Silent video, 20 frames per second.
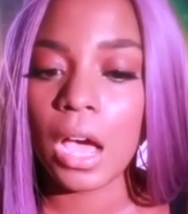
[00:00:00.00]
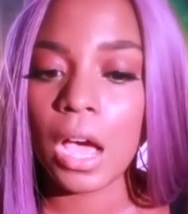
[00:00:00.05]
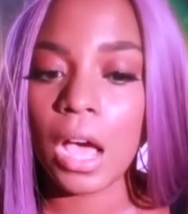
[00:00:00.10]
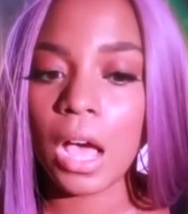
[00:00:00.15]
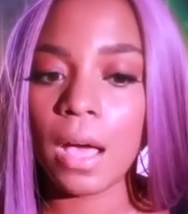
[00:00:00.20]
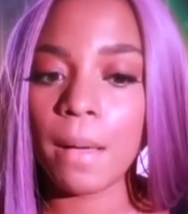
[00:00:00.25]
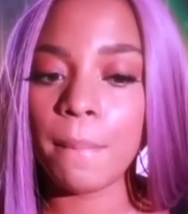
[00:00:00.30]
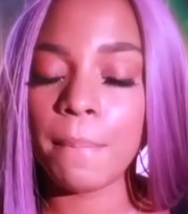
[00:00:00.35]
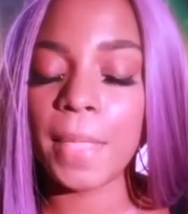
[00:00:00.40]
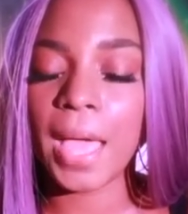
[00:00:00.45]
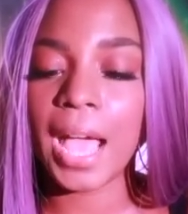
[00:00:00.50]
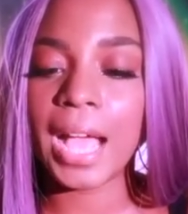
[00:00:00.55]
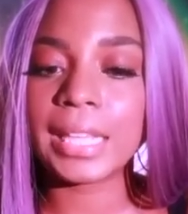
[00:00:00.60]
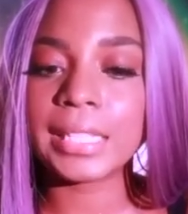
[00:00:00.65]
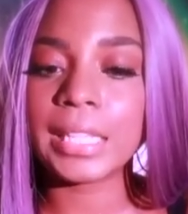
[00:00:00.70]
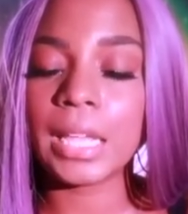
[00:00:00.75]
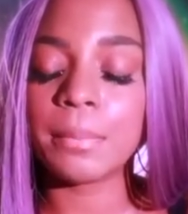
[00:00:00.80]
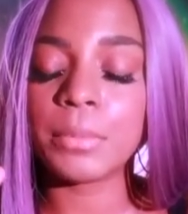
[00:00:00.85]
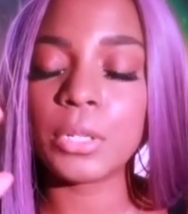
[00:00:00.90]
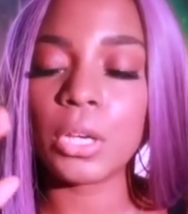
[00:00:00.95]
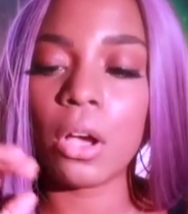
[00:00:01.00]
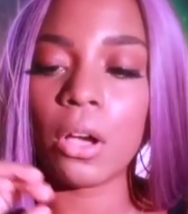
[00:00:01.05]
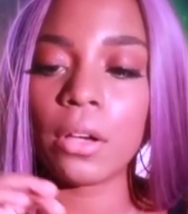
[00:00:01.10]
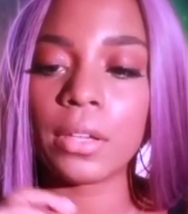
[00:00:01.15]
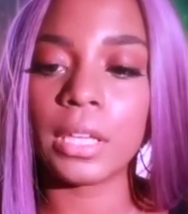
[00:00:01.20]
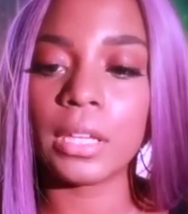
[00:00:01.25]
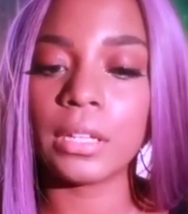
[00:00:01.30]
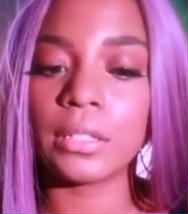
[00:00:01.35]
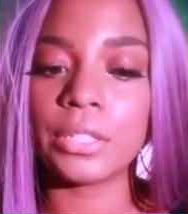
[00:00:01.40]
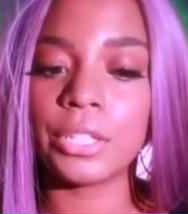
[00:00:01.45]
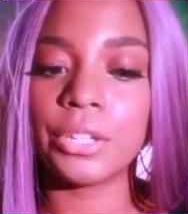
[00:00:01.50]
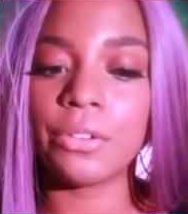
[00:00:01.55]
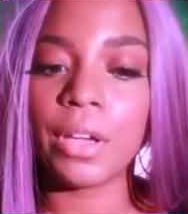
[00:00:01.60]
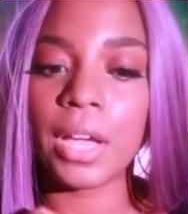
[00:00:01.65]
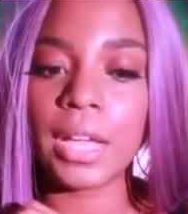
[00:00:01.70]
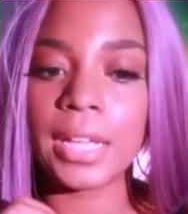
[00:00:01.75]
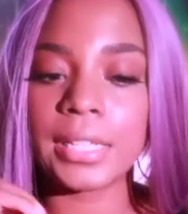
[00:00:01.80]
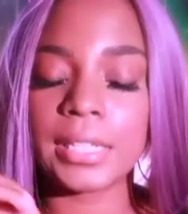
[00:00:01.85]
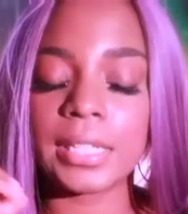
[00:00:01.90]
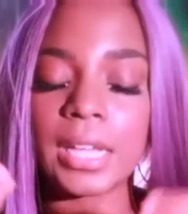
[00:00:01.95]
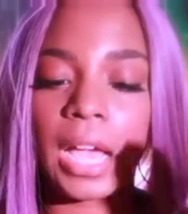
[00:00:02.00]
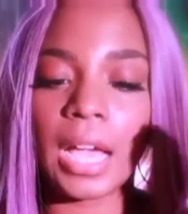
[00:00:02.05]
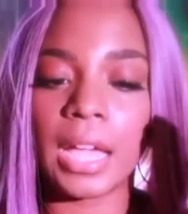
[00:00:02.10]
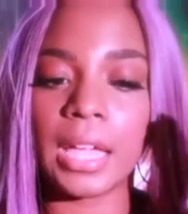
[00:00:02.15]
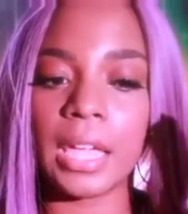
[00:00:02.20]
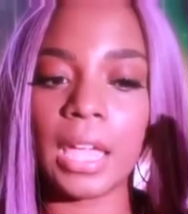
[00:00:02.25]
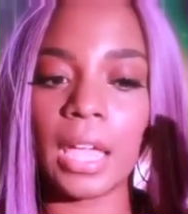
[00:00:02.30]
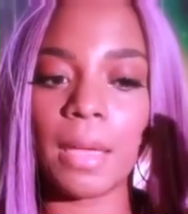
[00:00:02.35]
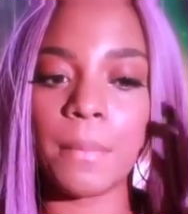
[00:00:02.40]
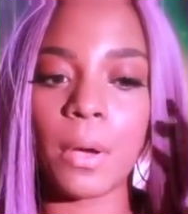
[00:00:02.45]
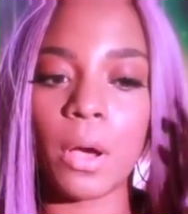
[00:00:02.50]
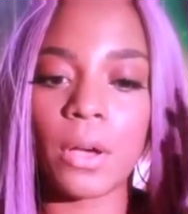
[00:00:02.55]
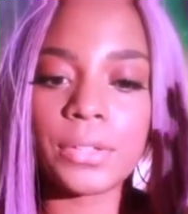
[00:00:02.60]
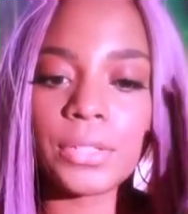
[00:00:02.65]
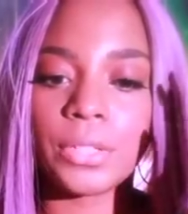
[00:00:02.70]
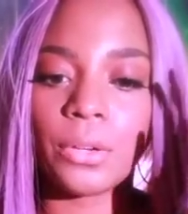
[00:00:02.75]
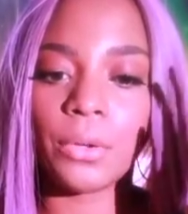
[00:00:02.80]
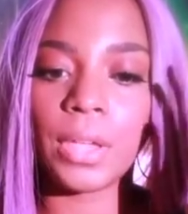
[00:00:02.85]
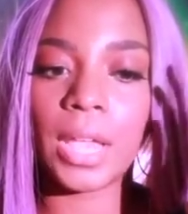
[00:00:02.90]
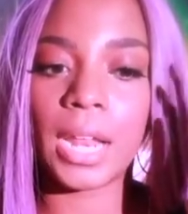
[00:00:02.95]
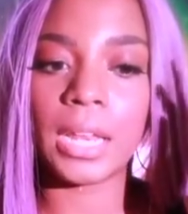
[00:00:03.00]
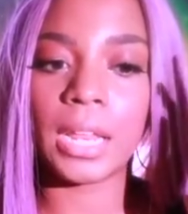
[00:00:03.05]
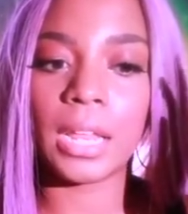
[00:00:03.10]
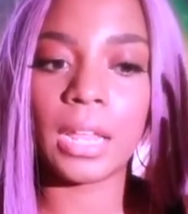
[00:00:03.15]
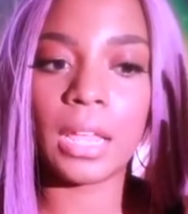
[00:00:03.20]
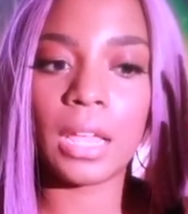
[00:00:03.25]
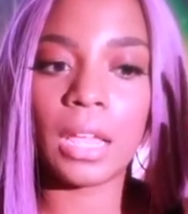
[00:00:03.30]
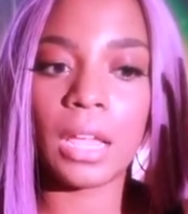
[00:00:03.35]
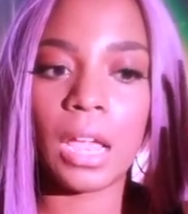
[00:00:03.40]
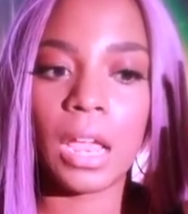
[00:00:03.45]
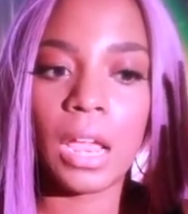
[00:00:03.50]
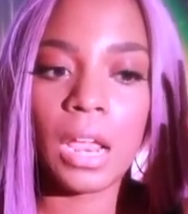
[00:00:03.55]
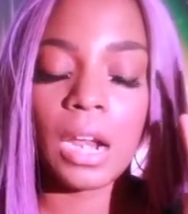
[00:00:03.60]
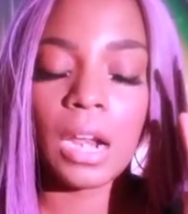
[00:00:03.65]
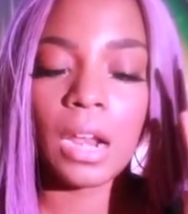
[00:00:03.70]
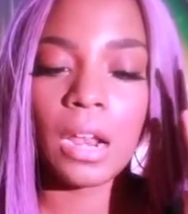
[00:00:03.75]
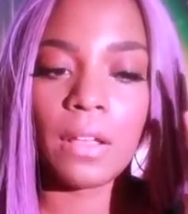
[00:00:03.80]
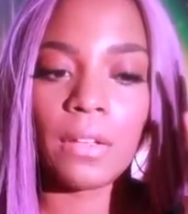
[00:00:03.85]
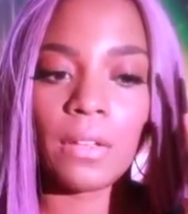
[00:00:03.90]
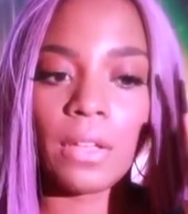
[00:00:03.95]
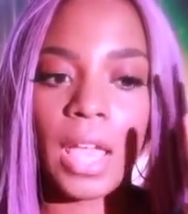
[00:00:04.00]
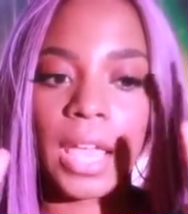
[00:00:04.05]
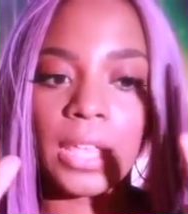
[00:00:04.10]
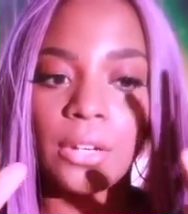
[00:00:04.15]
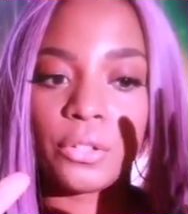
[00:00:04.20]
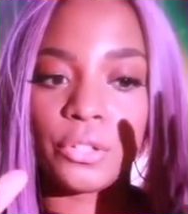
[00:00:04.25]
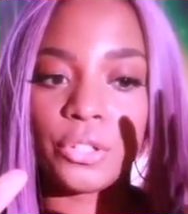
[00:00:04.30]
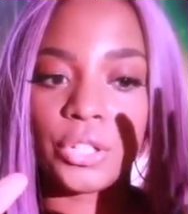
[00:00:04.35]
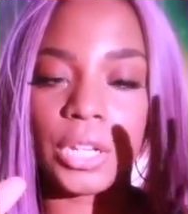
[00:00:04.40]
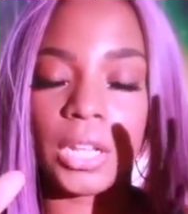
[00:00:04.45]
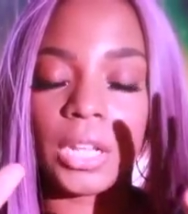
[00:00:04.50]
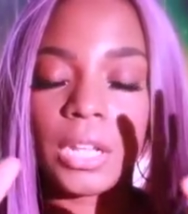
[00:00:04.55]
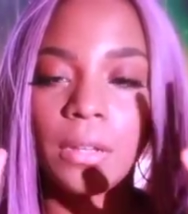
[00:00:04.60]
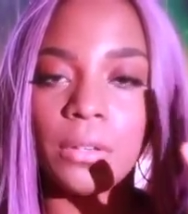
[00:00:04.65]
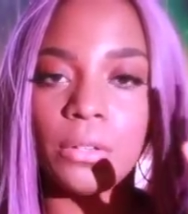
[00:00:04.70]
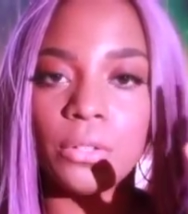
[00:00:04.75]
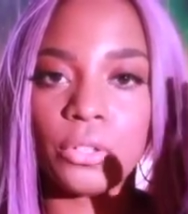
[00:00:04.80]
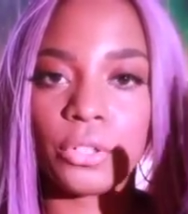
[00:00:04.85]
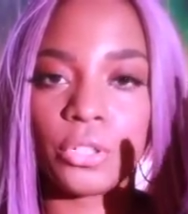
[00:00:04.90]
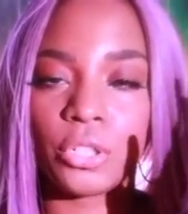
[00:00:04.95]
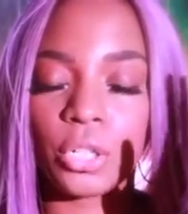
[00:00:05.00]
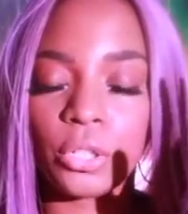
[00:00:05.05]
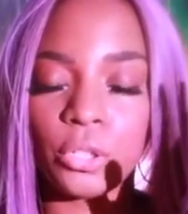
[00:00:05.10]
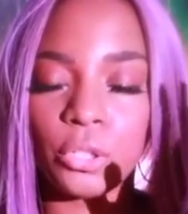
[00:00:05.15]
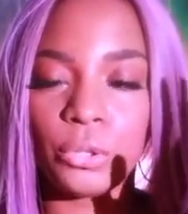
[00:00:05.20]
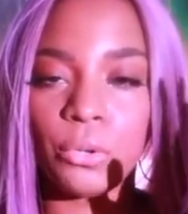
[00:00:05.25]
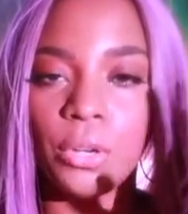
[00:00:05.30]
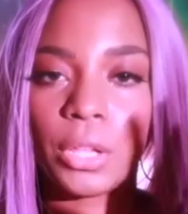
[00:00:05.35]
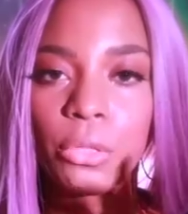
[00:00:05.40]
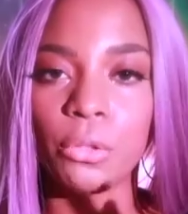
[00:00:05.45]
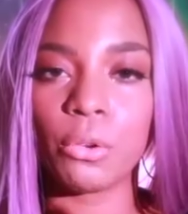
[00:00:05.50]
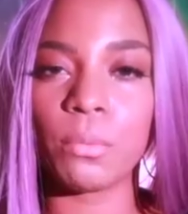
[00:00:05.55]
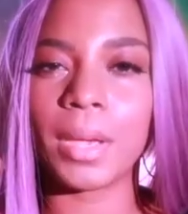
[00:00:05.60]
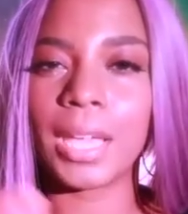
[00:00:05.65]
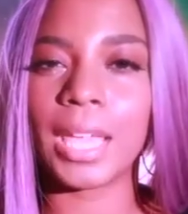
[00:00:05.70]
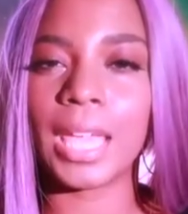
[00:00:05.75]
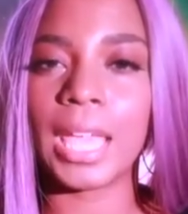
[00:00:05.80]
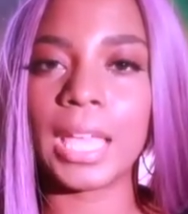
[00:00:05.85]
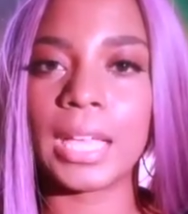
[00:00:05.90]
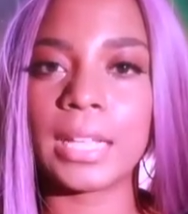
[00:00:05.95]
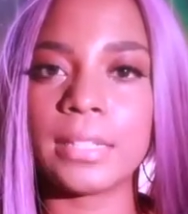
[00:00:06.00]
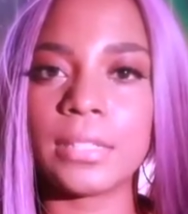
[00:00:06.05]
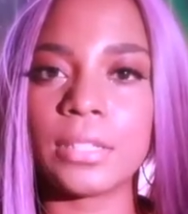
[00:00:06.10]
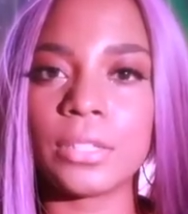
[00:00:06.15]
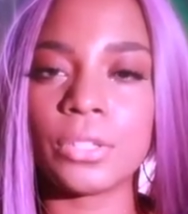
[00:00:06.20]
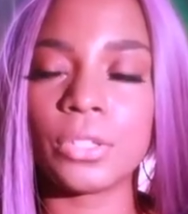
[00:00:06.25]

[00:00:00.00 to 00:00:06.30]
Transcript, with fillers: Um, as I'm talking to you guys, I am also getting energy sh shooting through my hands.